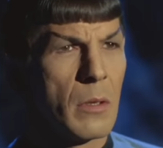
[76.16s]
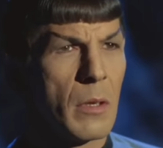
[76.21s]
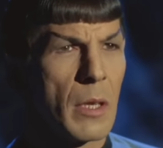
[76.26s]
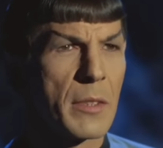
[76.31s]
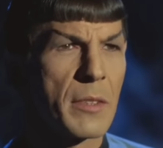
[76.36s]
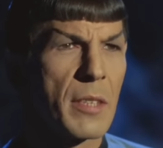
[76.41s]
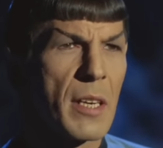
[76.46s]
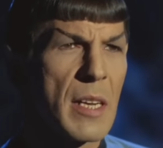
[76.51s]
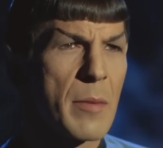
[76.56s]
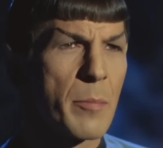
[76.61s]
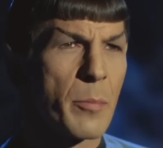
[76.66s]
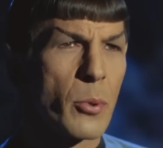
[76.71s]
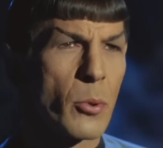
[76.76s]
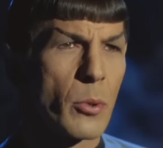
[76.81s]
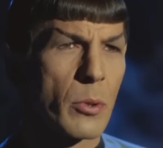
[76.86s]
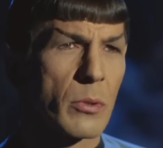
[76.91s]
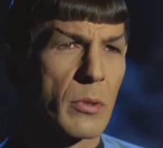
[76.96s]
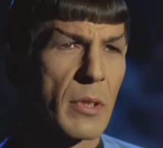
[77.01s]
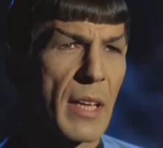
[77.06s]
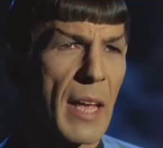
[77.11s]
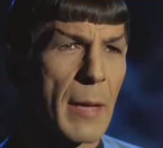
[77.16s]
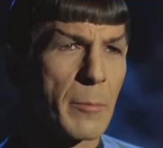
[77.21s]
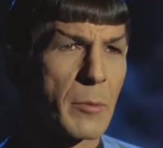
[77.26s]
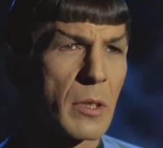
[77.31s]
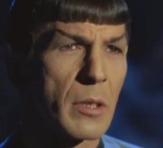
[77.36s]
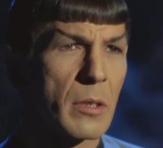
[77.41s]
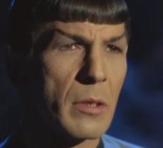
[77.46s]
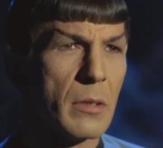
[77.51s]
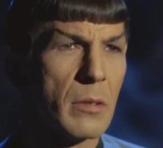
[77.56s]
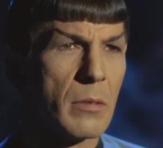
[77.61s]
A time portal,
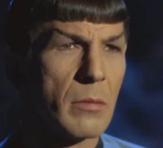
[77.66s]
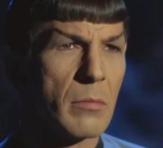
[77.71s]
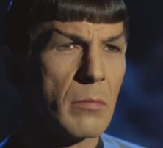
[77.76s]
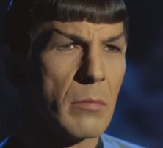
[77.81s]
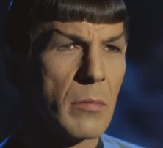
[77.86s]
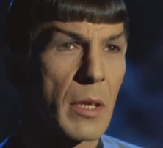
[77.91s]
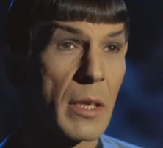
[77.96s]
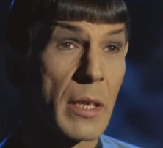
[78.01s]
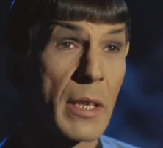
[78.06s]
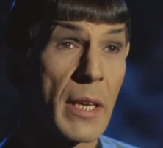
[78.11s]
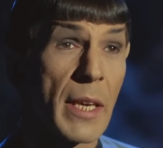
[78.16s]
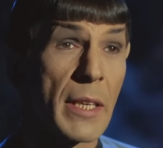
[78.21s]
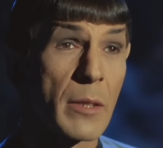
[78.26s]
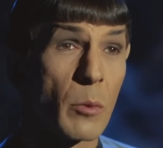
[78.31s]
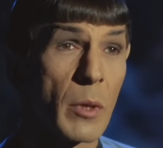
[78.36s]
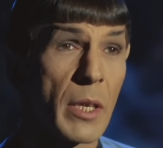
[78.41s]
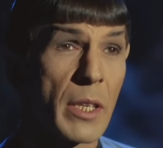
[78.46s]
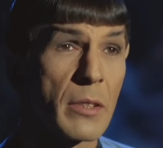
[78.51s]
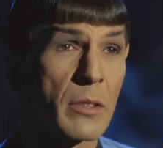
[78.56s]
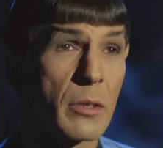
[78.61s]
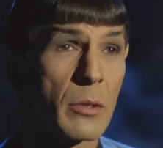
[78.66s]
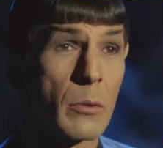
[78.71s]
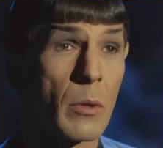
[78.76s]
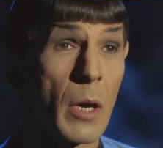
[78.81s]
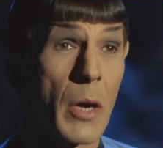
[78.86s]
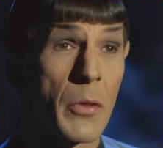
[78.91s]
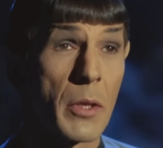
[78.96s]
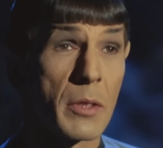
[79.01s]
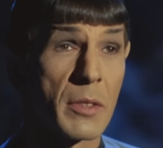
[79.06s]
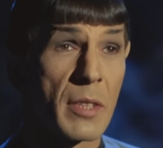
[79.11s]
Captain. A gateway to
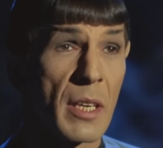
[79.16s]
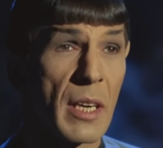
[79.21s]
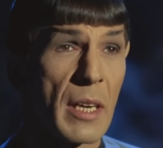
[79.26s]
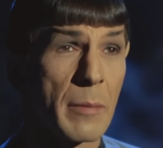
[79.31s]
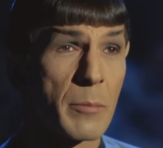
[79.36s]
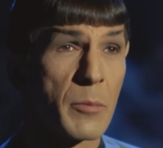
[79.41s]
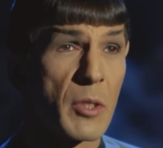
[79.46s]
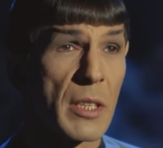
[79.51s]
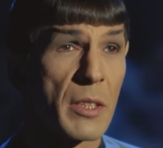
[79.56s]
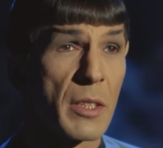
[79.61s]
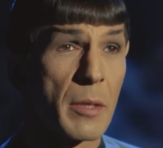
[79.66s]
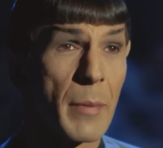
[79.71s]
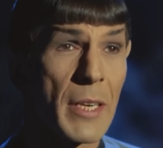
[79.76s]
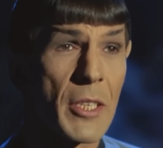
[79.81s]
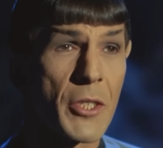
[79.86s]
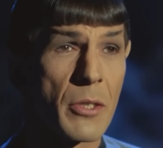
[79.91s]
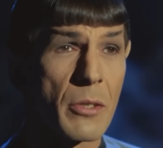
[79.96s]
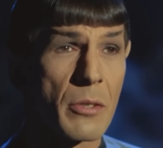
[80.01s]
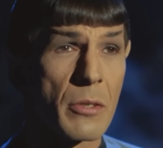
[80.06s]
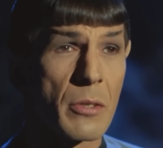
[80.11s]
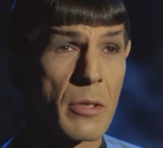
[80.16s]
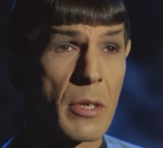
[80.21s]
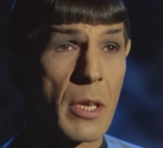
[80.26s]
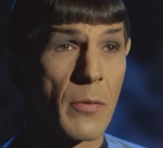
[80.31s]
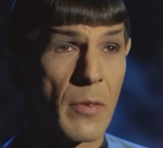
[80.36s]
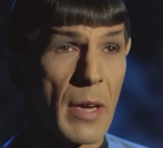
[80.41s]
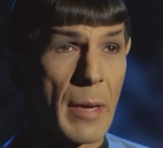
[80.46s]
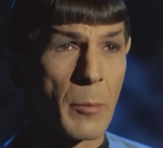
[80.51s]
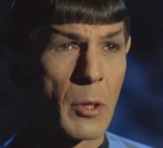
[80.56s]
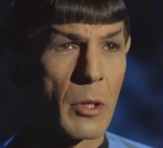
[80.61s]
other times and dimensions,
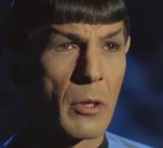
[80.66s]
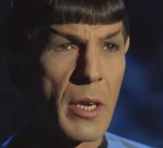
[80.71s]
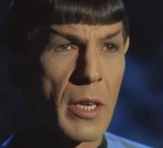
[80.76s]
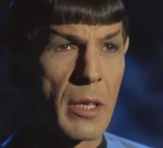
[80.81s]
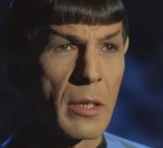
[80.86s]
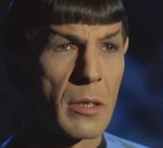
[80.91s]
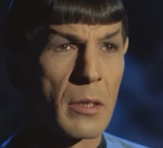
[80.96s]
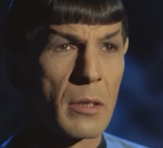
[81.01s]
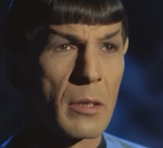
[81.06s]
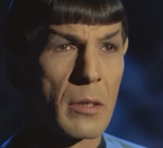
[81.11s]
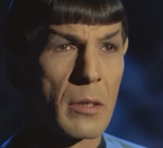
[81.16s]
if I'm correct.